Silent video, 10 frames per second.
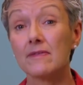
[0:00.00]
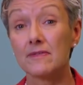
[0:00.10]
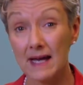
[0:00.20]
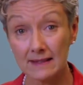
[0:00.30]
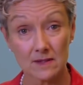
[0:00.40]

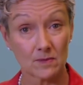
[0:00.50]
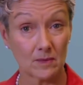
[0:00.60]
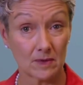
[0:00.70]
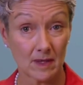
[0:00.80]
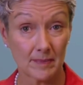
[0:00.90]
That's what
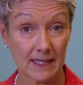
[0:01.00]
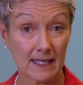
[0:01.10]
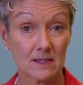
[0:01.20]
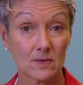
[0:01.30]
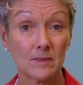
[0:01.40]
we're up
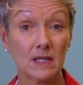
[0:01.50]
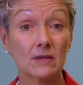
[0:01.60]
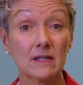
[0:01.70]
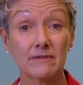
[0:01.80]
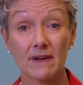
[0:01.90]
against when we're
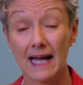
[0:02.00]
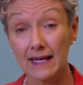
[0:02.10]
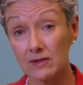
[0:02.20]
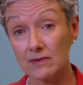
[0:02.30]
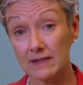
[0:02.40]
looking for
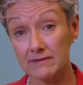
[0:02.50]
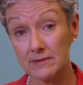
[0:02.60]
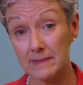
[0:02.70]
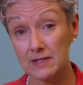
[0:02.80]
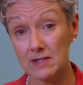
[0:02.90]
accurate
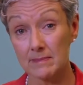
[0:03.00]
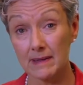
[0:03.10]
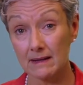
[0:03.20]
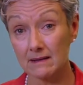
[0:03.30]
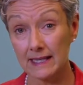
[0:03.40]
information
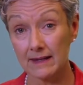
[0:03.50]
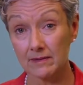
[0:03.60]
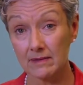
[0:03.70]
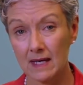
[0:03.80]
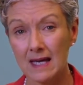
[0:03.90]
about our
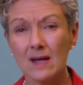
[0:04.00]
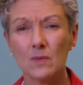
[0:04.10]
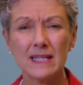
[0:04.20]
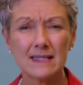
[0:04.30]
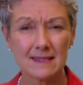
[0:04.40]
health.
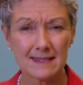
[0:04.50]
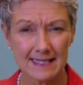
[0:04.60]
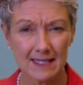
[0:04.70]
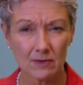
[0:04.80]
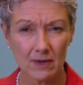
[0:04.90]
We need to
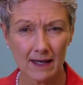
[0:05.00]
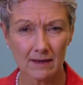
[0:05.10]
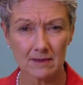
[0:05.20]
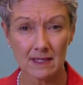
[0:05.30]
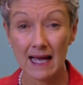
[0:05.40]
dig
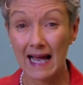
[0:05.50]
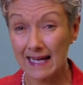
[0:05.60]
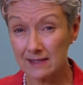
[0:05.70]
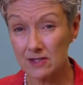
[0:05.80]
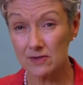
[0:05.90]
around,
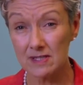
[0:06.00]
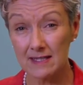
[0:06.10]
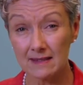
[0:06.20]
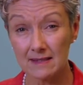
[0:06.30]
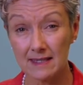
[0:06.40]
ask who
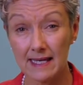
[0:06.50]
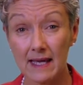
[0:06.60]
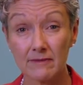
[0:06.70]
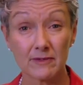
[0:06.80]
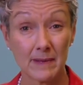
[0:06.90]
stands to
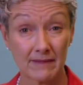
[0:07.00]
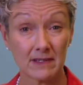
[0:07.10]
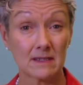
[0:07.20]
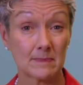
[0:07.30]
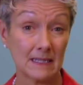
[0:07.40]
gain from
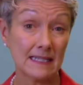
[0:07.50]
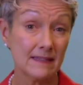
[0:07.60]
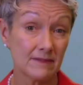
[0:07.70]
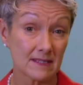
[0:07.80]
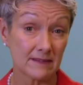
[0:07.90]
having us
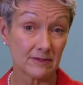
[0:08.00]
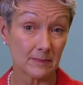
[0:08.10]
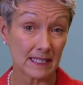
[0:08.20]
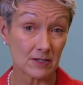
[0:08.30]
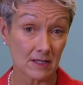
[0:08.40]
believe this
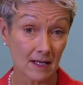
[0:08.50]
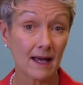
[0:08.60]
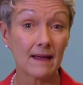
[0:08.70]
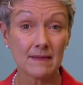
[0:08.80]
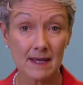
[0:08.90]
information,
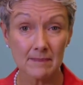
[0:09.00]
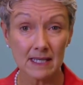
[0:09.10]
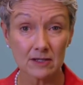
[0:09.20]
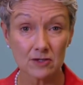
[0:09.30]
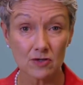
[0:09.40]
and then
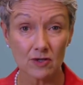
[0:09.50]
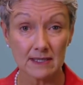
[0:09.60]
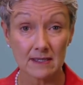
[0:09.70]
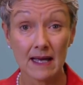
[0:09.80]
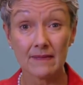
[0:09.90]
make a
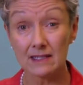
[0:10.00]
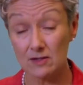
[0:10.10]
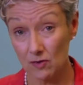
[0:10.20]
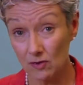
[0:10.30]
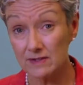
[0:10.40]
choice that's
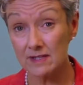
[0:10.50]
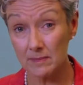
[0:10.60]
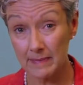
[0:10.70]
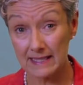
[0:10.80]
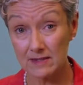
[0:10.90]
also
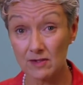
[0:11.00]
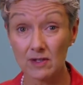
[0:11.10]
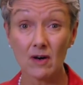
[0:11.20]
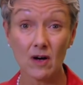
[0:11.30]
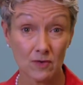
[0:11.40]
based on
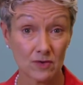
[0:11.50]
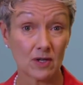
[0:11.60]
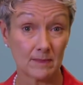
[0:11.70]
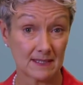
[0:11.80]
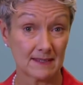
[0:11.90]
our own
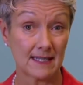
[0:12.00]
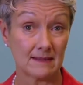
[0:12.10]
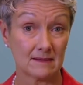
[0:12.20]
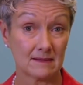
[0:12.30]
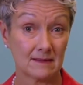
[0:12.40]
common
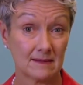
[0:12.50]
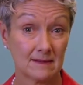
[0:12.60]
sense.